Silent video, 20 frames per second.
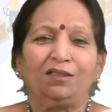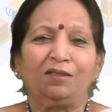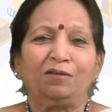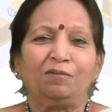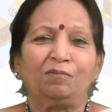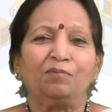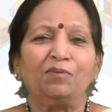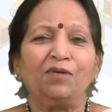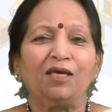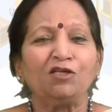
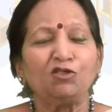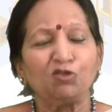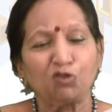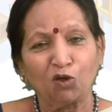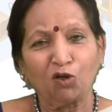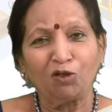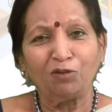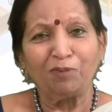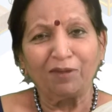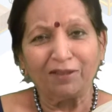be
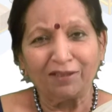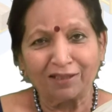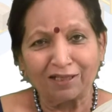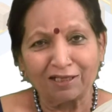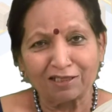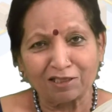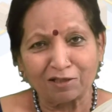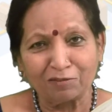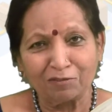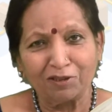enjoyed by the
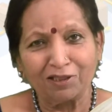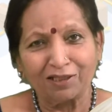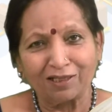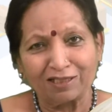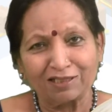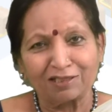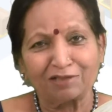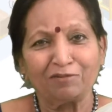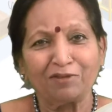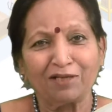
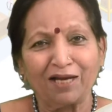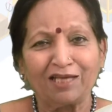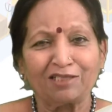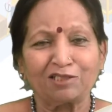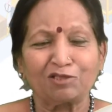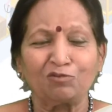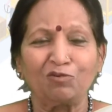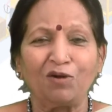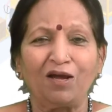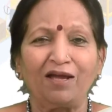customer has
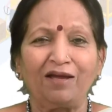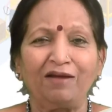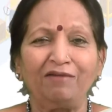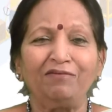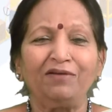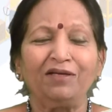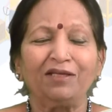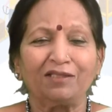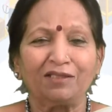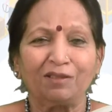to have
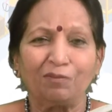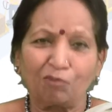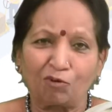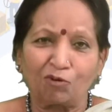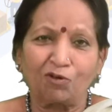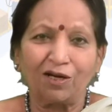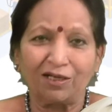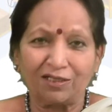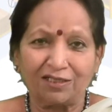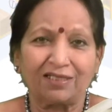the
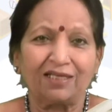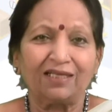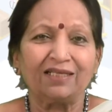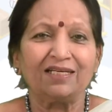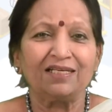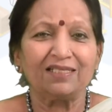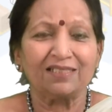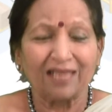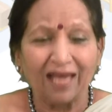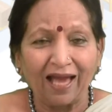products in
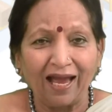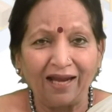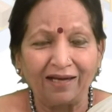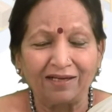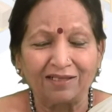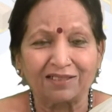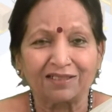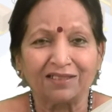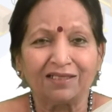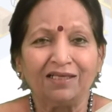his
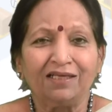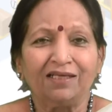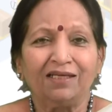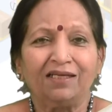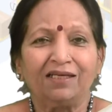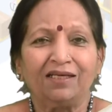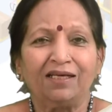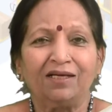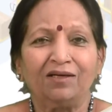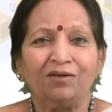hands.
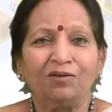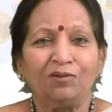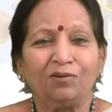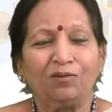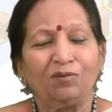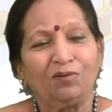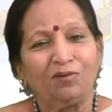Now,